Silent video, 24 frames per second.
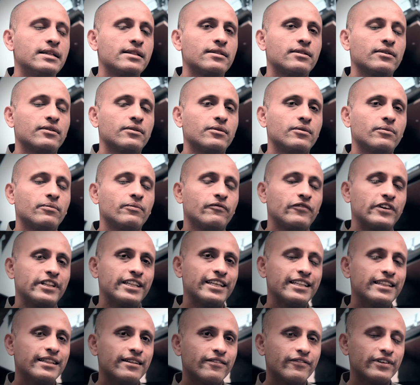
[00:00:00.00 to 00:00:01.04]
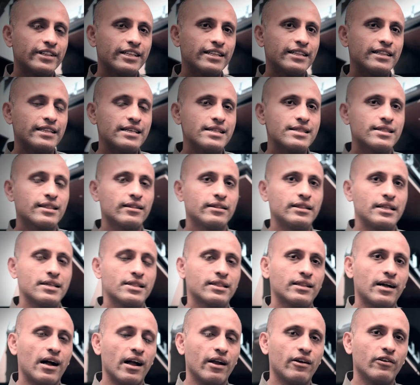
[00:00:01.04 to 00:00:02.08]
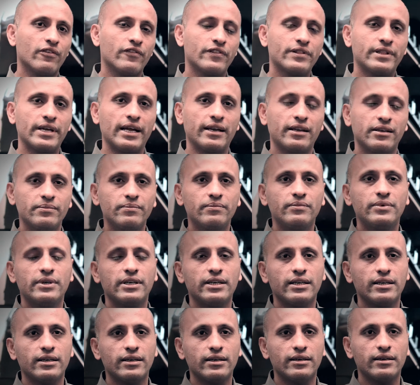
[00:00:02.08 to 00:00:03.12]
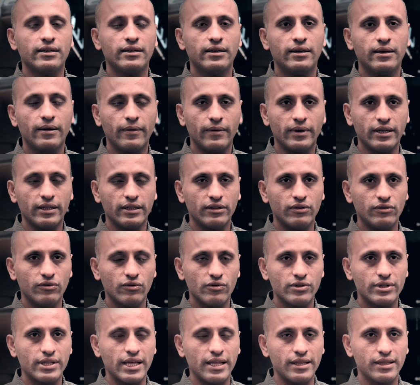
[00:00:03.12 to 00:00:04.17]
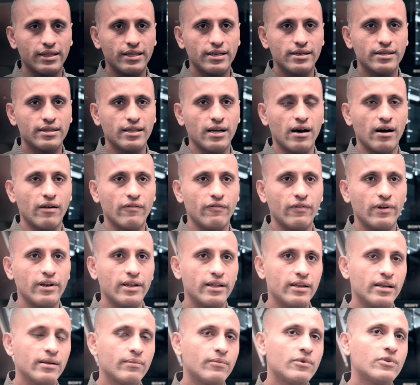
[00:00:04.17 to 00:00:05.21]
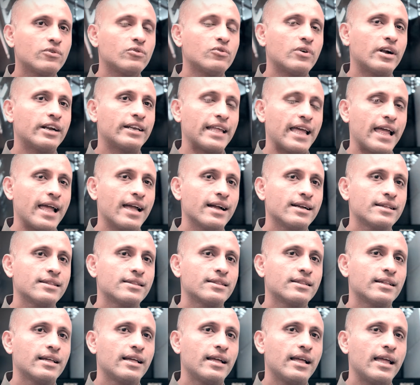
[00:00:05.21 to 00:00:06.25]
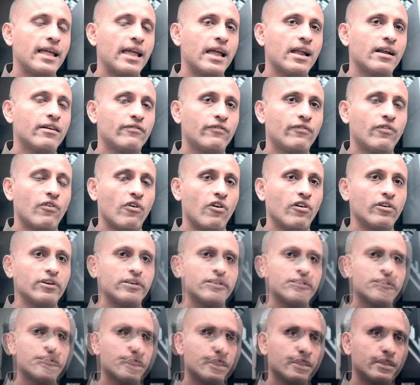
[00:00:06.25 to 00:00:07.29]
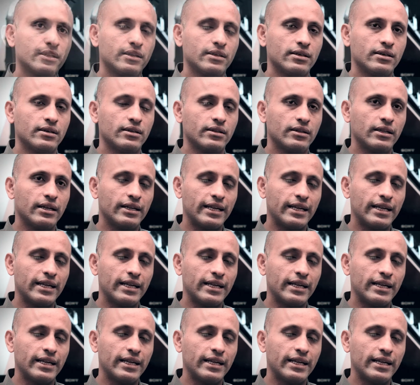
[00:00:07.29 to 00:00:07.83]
So within this kind of setup, those sensors are vulnerable to attacks and faults. The